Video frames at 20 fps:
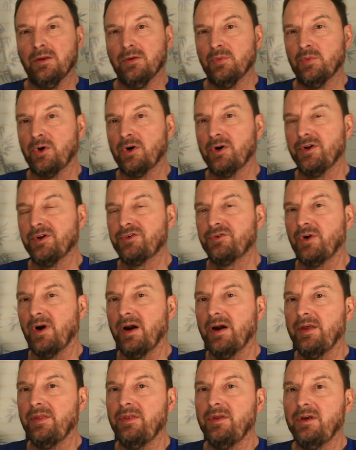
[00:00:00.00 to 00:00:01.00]
We're going to
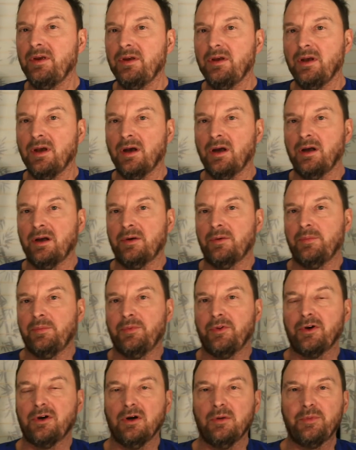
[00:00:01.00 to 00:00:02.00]
try the, uh,
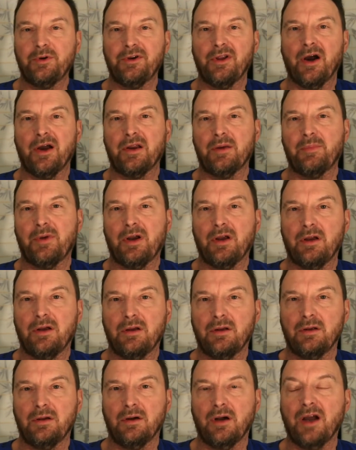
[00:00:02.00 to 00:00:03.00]
the Cobra Dynamike.
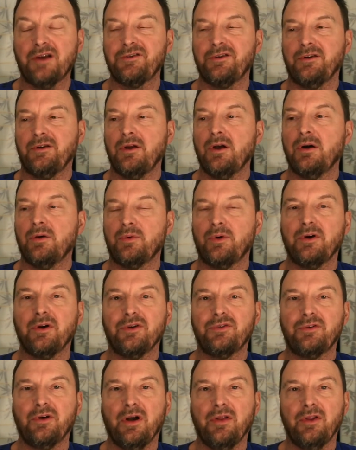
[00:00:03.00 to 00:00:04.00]
Actually, no, we're
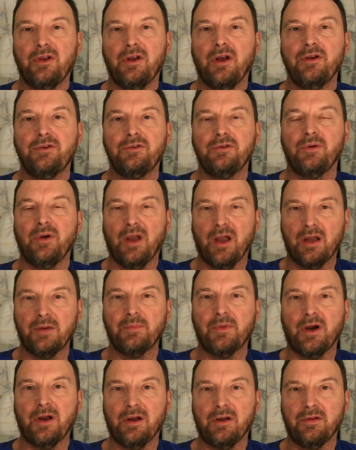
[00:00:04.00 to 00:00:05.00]
going to try the Yaesu
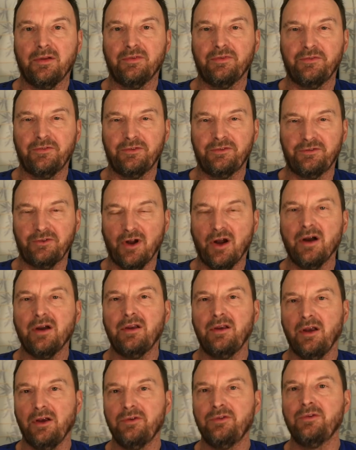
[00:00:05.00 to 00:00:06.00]
hand mic, the
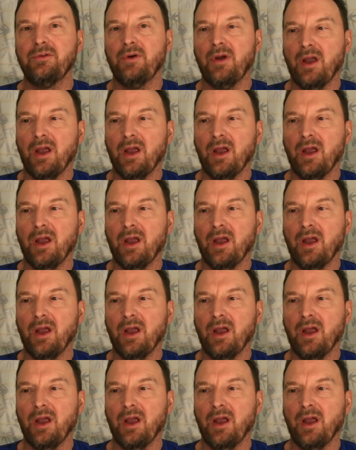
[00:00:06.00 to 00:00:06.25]
stock Yaesu